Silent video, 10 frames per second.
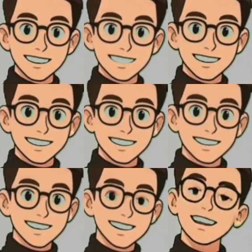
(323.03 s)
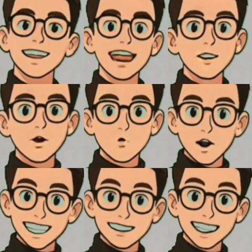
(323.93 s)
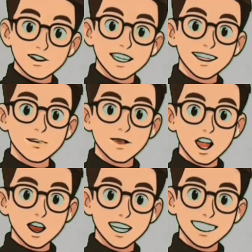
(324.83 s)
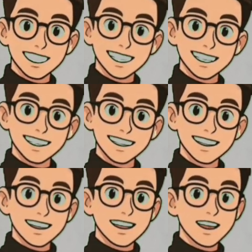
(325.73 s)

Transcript: Periodic waves, like those generated by striking a string disturbance,